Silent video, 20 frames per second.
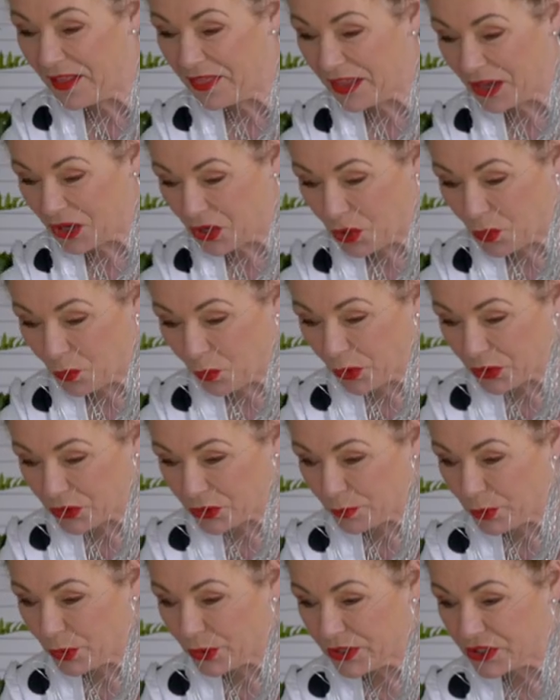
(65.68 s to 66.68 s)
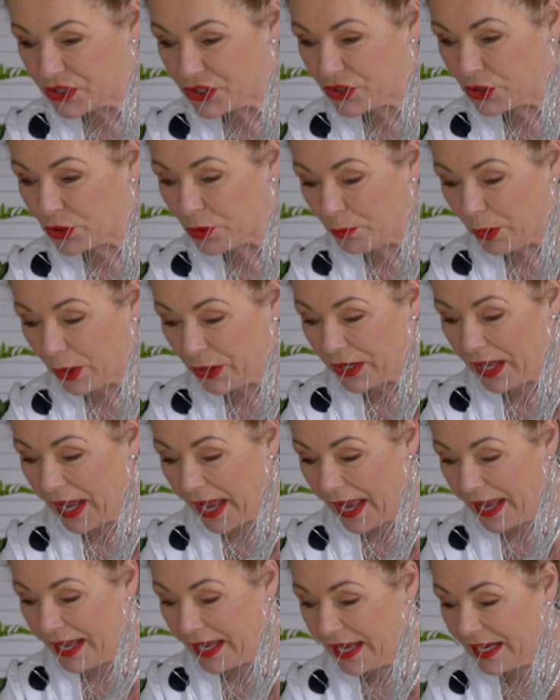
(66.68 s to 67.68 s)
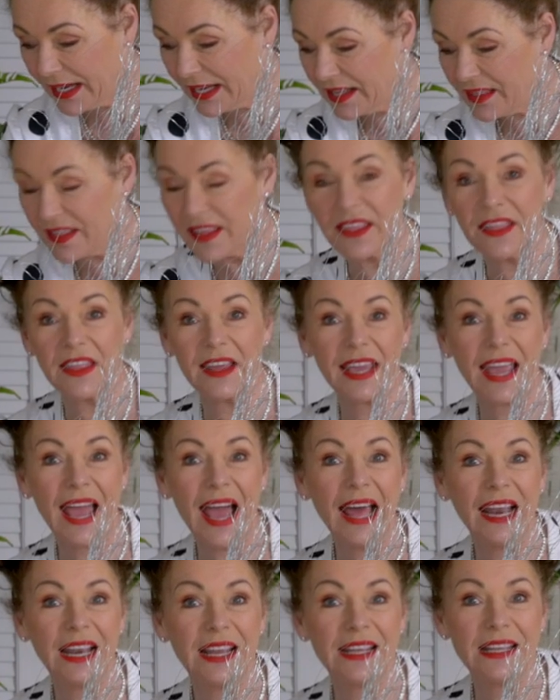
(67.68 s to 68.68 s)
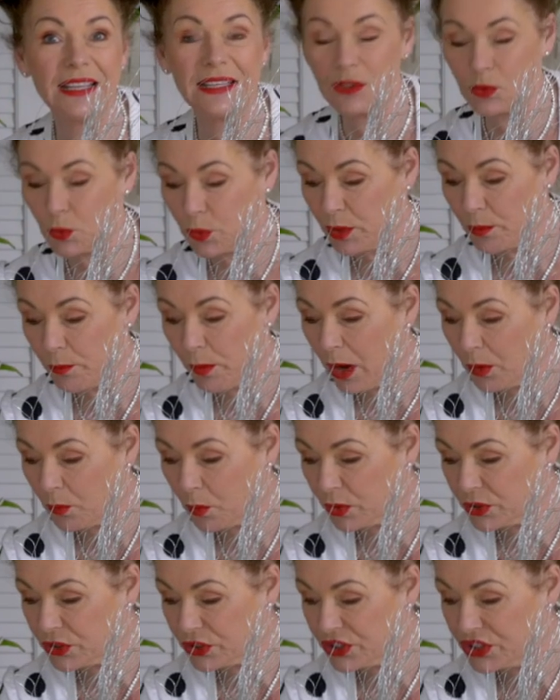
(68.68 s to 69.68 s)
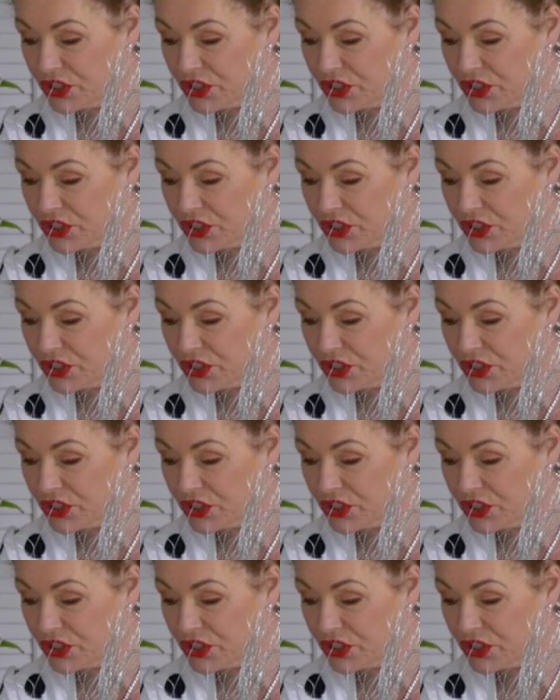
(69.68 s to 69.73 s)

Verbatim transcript: that you want to put into your bouquet in either the colors or you might want to